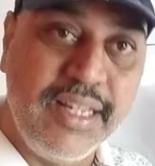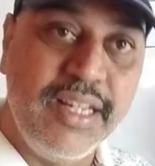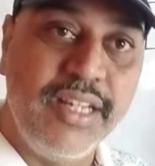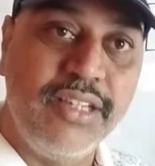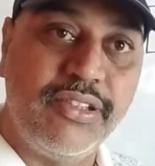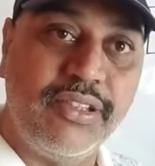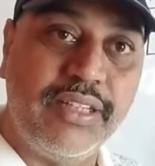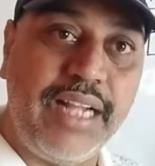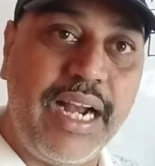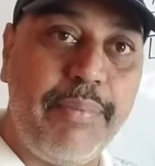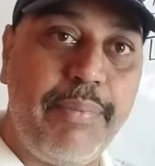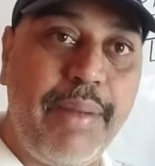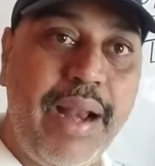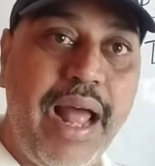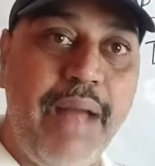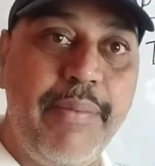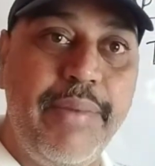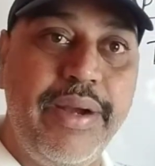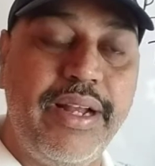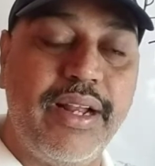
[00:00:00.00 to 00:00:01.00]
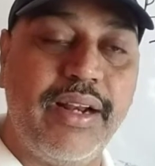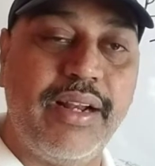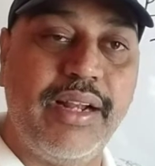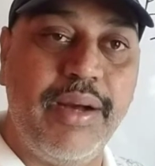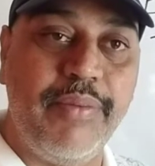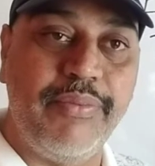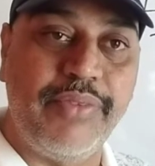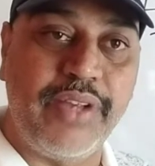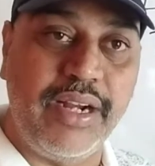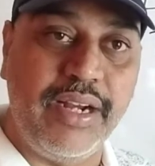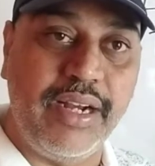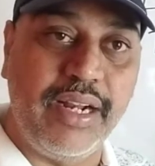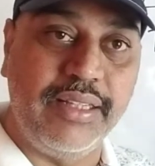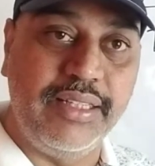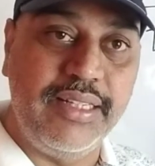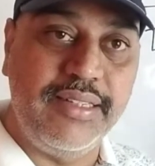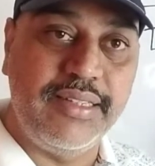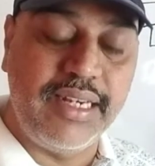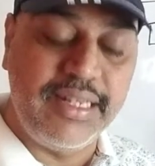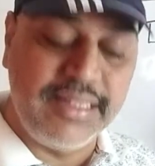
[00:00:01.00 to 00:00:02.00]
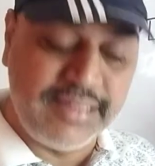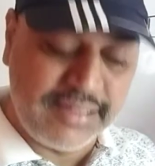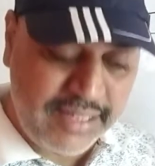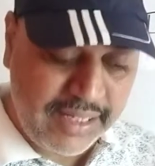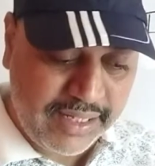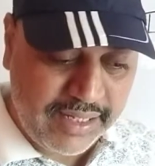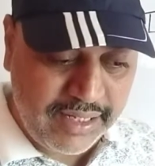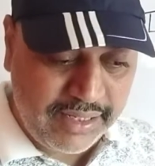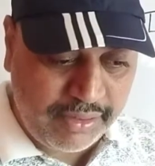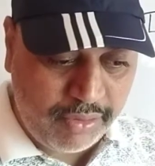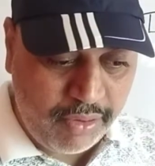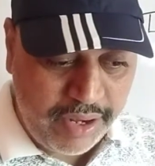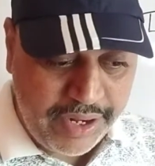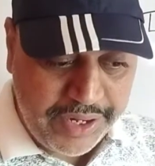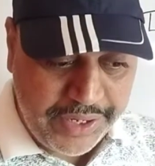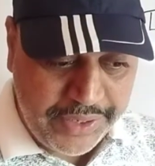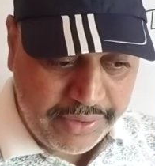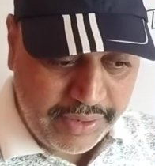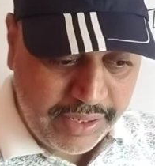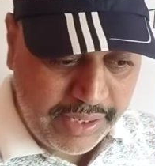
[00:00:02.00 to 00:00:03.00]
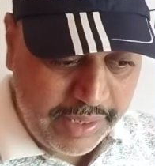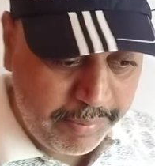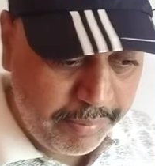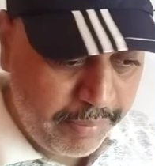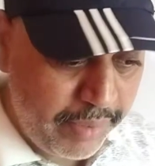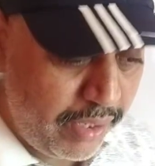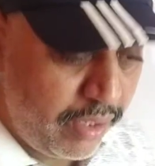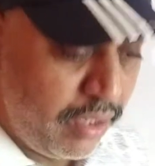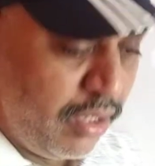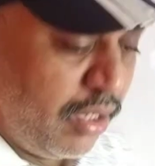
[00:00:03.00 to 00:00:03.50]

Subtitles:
So that parameter comes under this. That is second, quality or timbre.